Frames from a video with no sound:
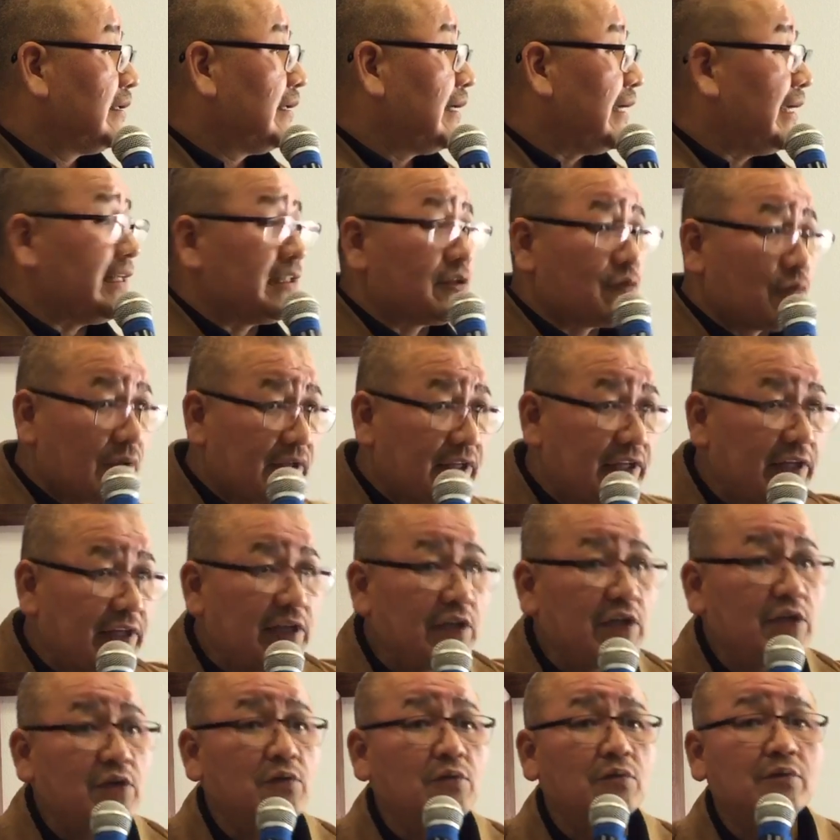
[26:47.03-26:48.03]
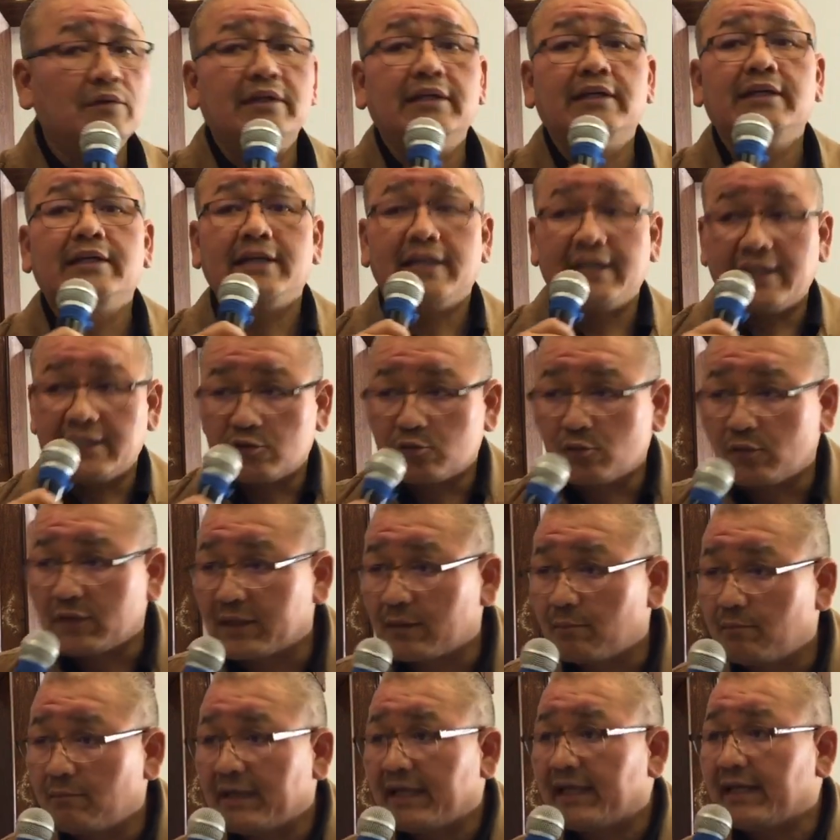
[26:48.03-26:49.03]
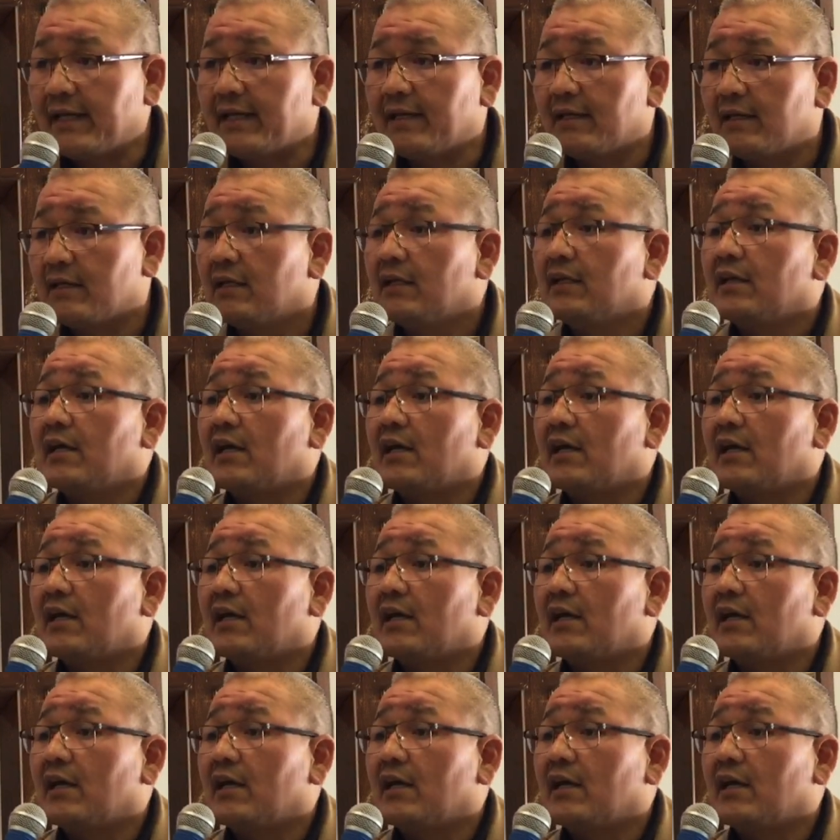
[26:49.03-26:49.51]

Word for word: He's with you. He's with me.